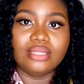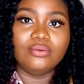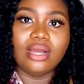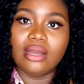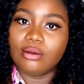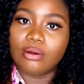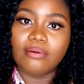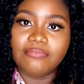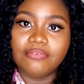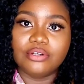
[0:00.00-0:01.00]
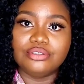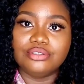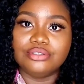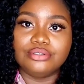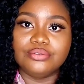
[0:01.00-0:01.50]
and who can comfort
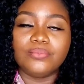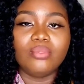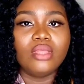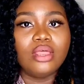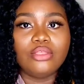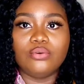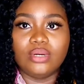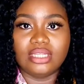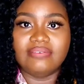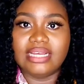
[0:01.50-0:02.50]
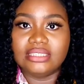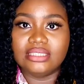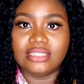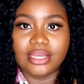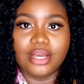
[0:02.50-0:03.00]
you through whatever it
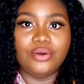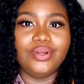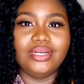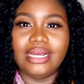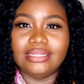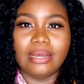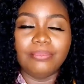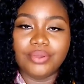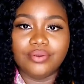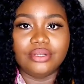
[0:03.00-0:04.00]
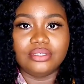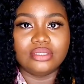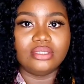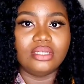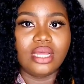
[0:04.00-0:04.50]
is that you're going at that period
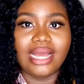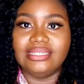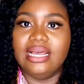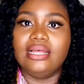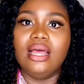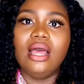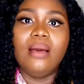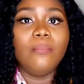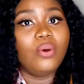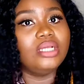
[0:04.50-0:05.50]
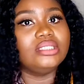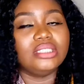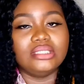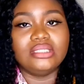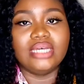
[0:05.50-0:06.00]
at that point
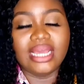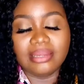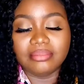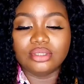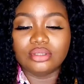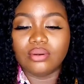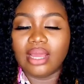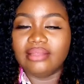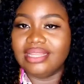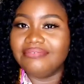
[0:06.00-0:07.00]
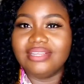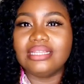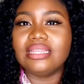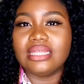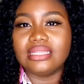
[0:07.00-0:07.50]
in time so i
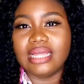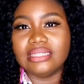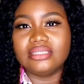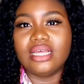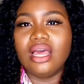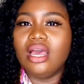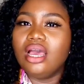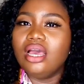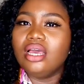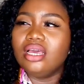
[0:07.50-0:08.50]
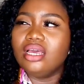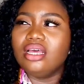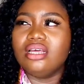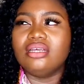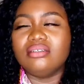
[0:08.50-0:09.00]
definitely think that
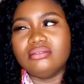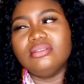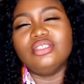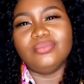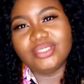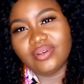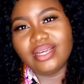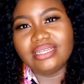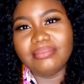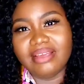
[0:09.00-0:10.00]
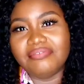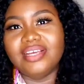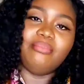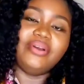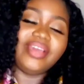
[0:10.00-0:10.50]
you should be surrounded by
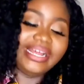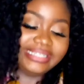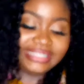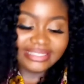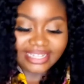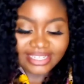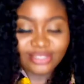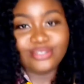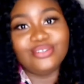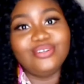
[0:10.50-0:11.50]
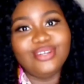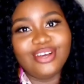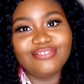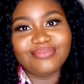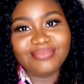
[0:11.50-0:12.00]
friends oh yeah this says do you
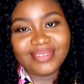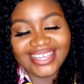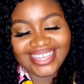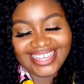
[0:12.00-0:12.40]
love me